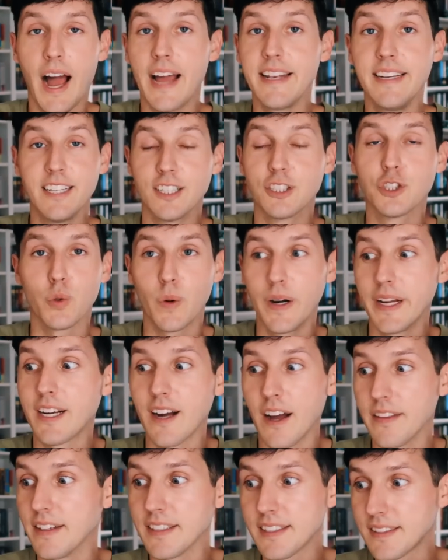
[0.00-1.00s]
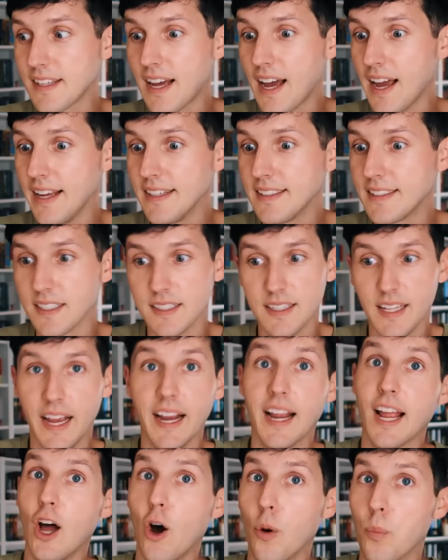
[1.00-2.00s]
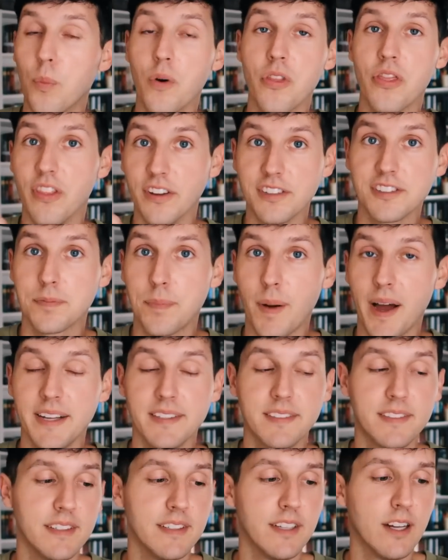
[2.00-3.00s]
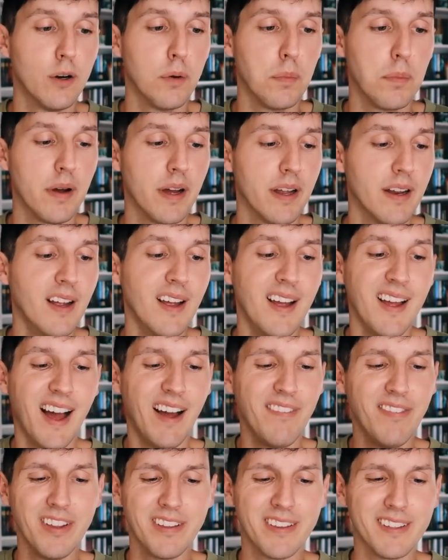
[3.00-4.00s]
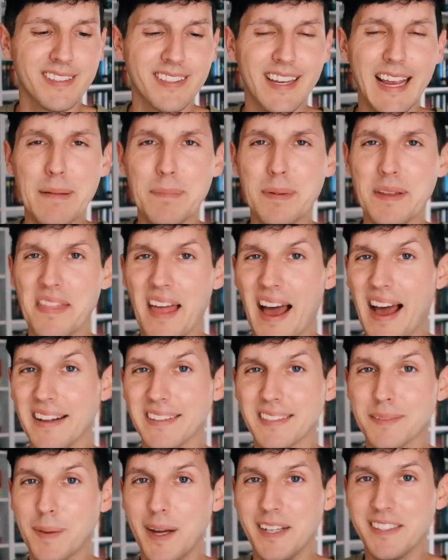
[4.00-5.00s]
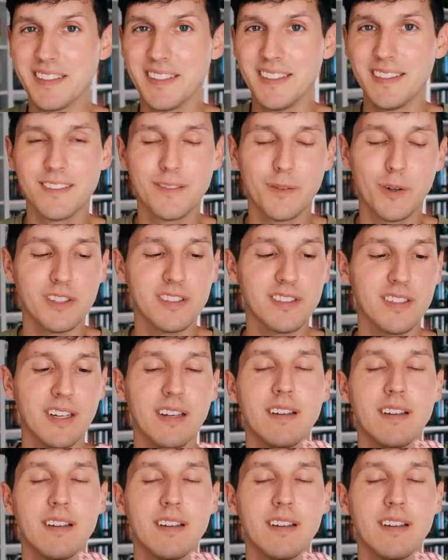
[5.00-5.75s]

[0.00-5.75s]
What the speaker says: I need a drink on the side to, like, help with the spice, you know? But I feel like this can't be that spicy. We'll see.